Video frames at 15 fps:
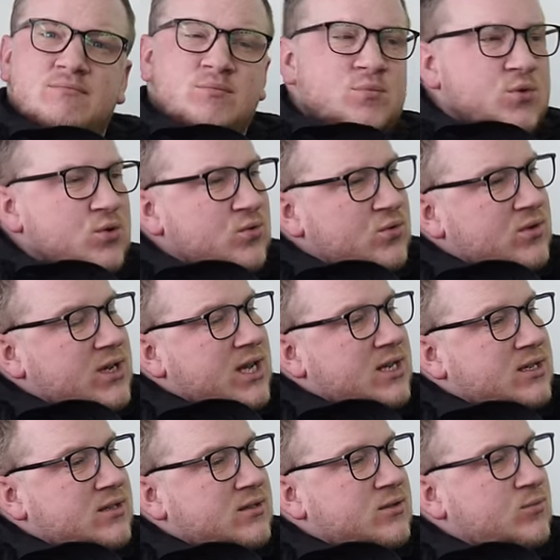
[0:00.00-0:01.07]
And we'll
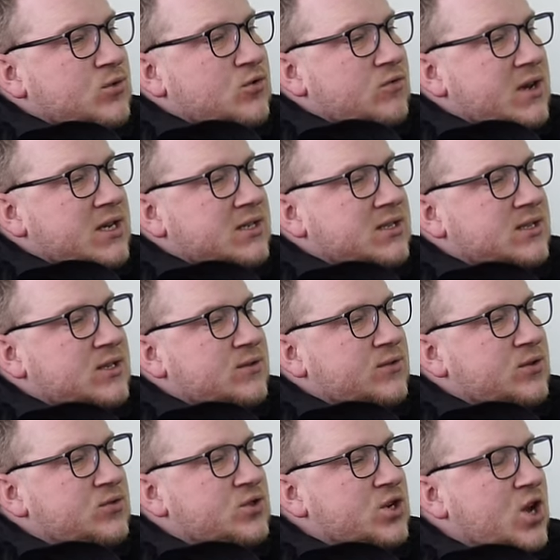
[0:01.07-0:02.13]
get to some more races in the
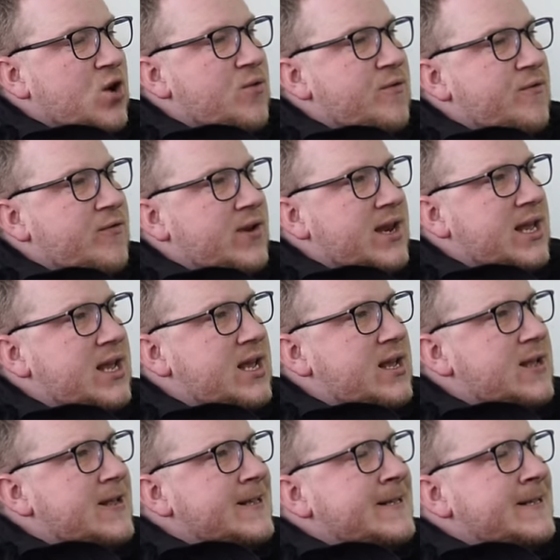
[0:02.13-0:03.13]
future, hopefully.